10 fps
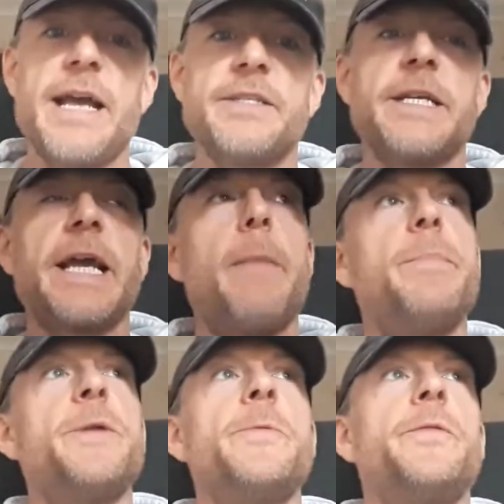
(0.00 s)
As an
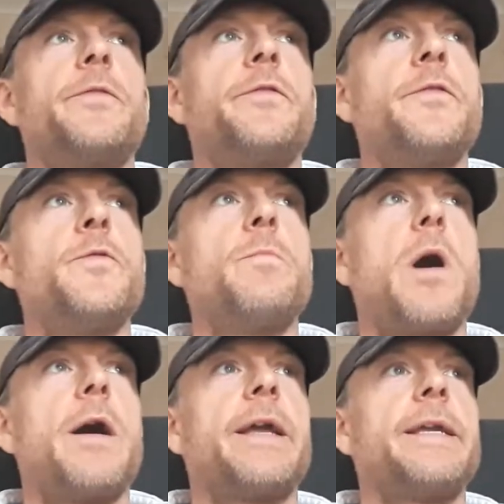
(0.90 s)
accompaniment to
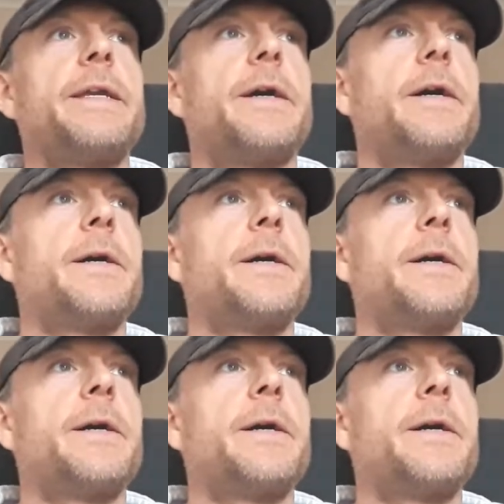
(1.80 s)
my